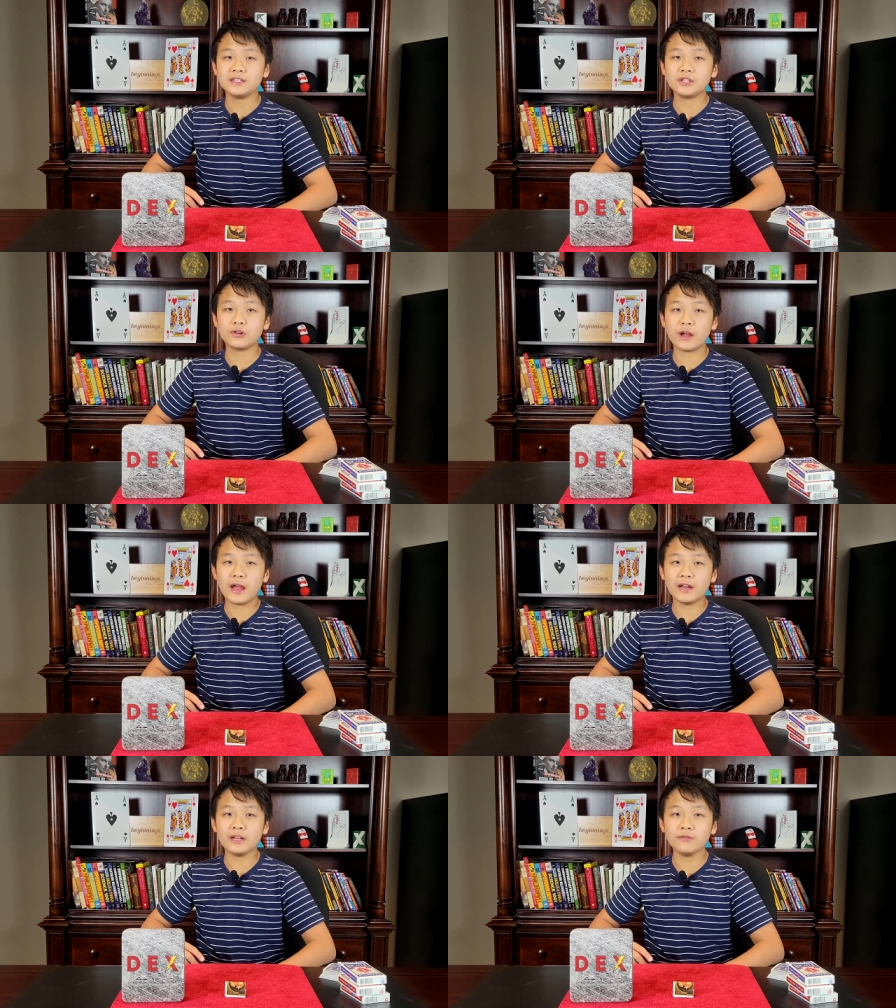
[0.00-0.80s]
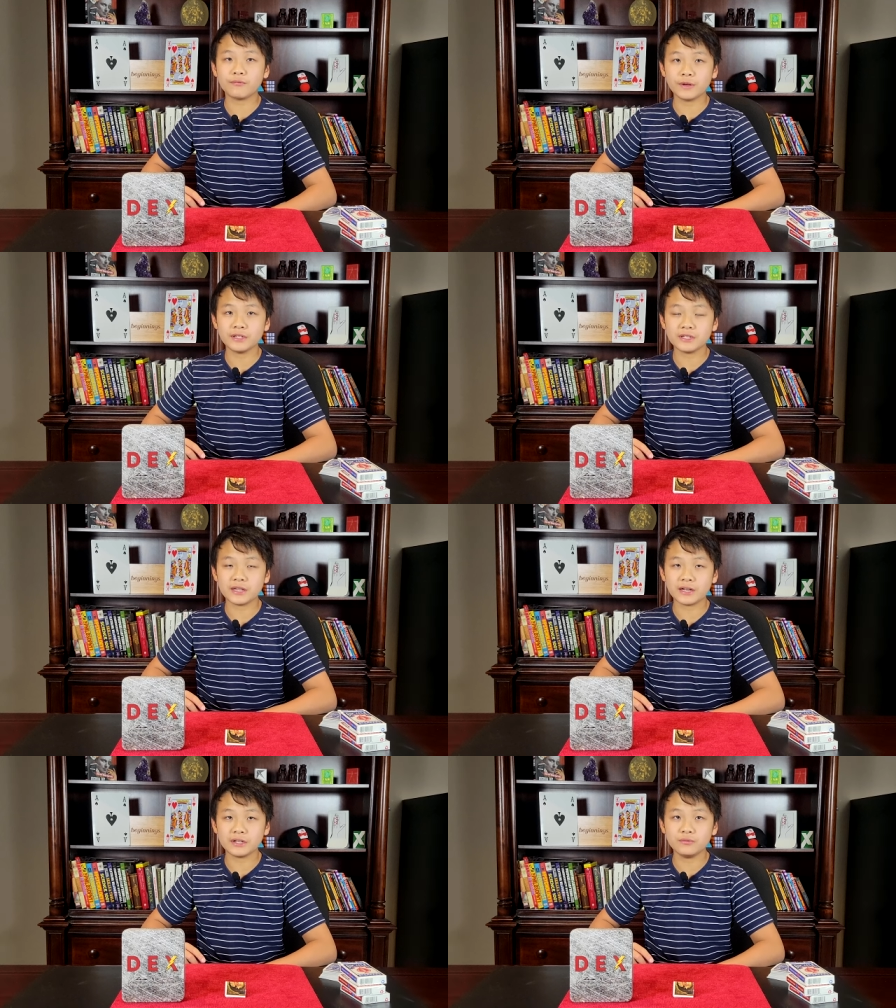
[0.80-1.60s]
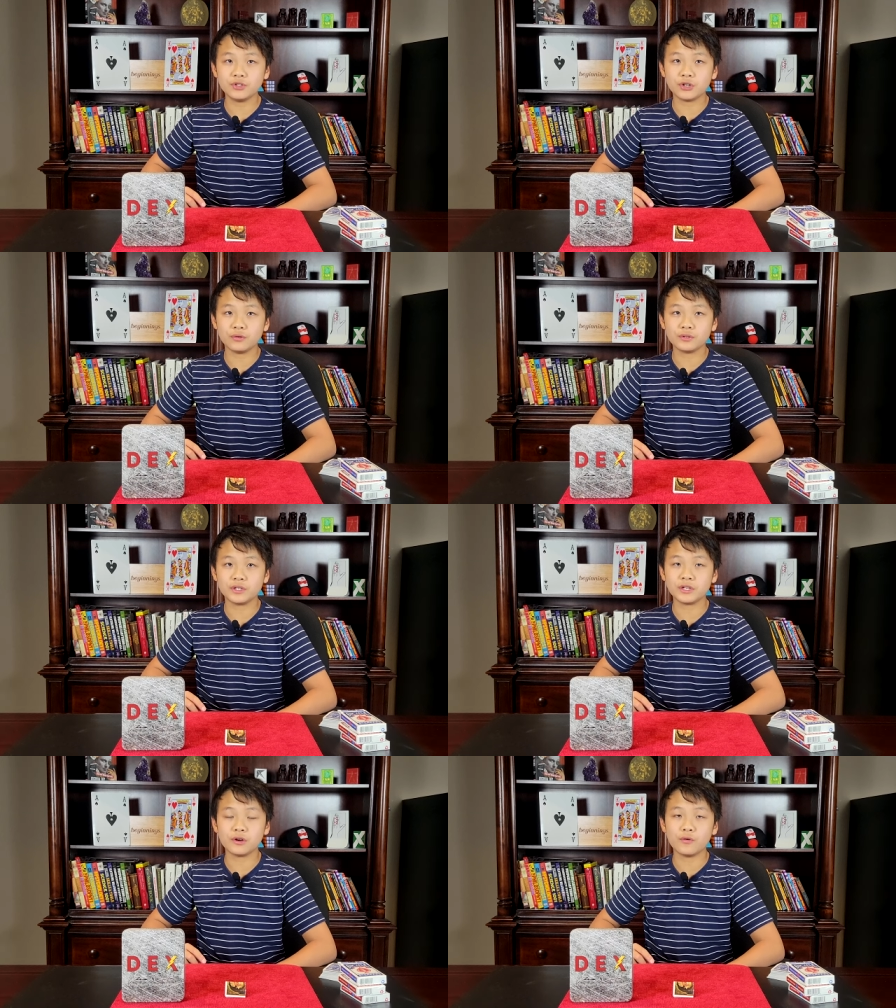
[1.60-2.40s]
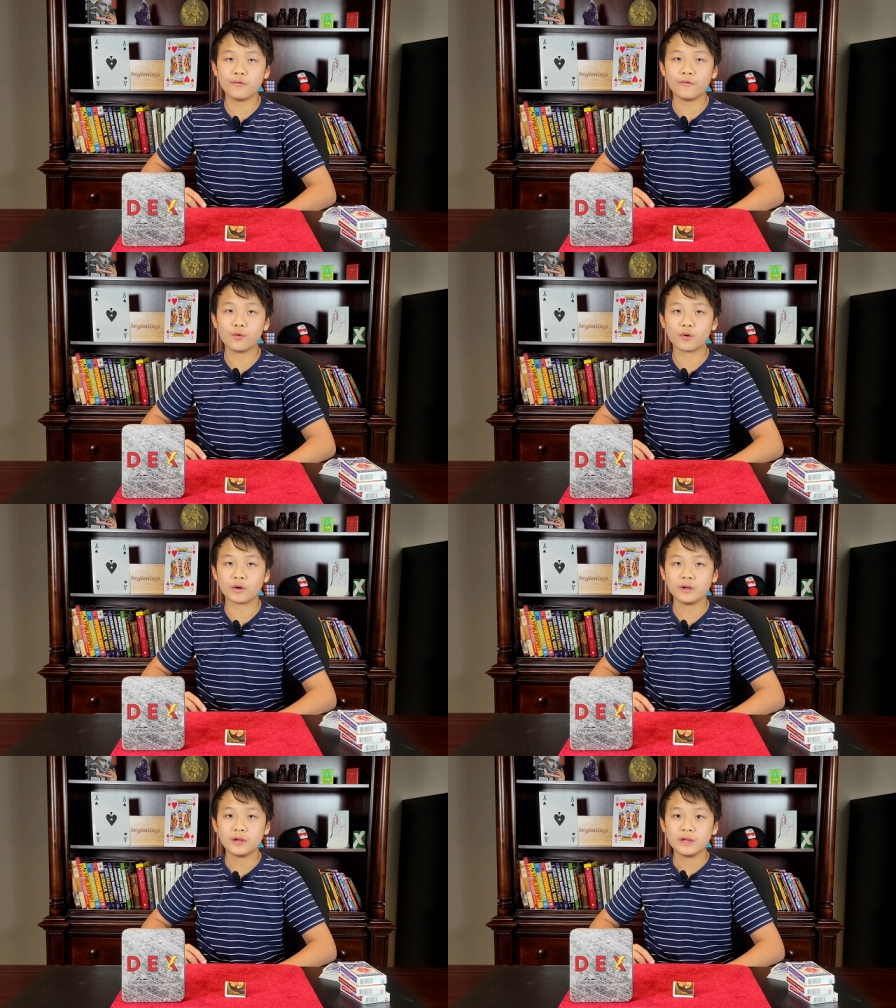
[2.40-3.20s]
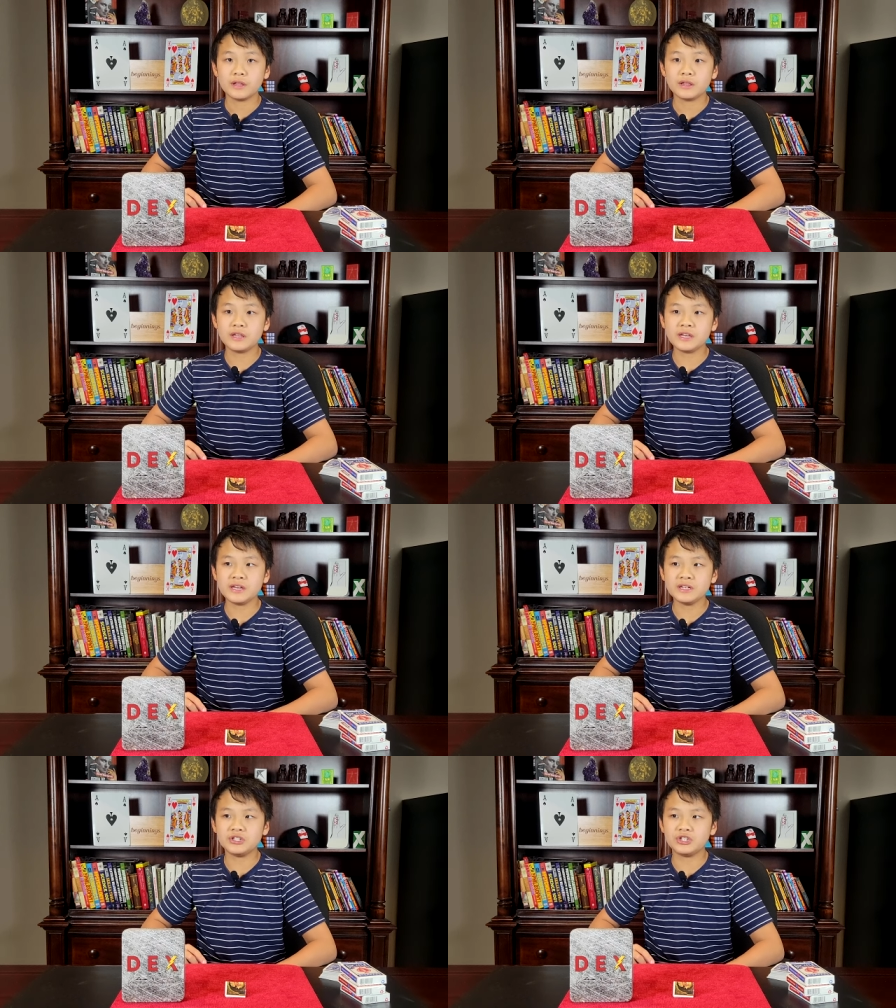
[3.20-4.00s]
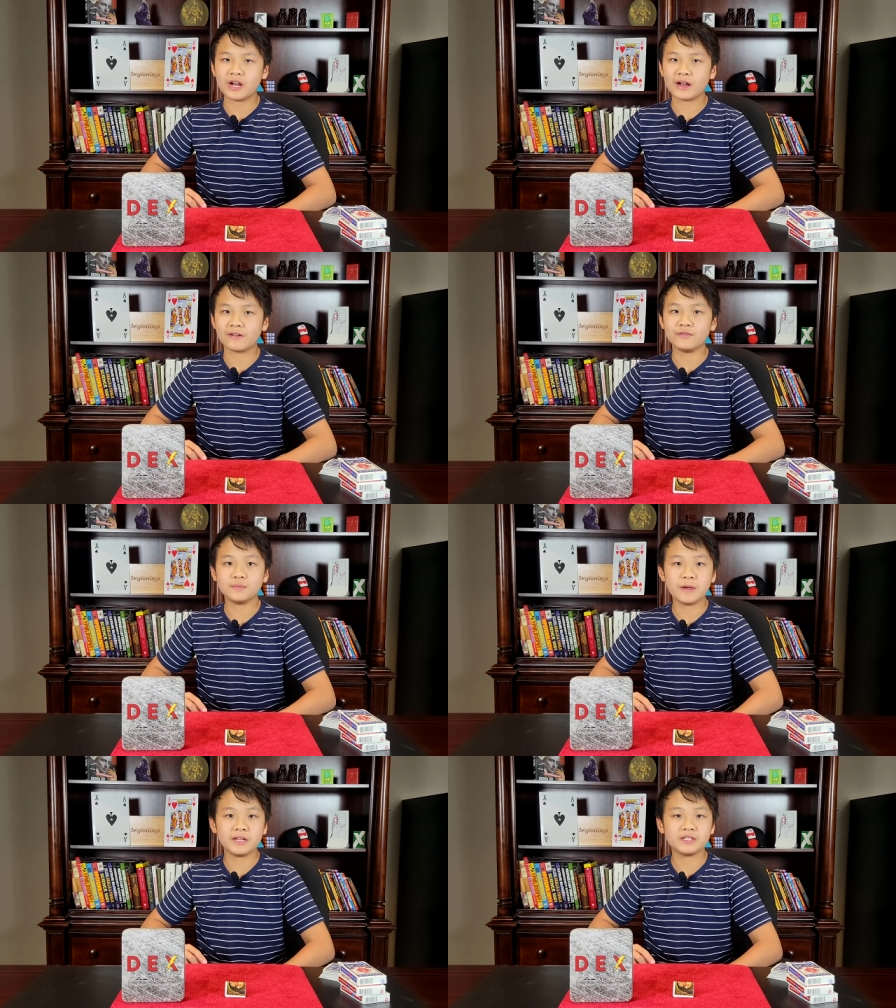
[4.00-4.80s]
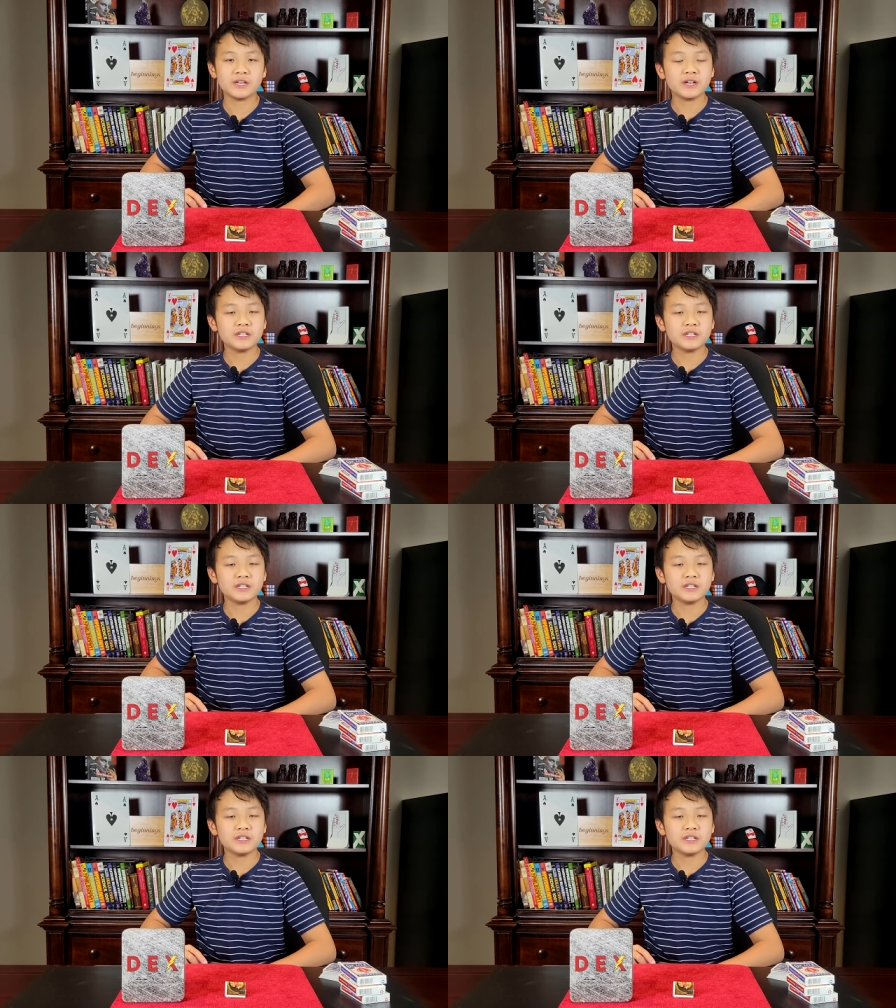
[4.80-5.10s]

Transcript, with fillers: is there any reason that you chose to go for the jack of spades?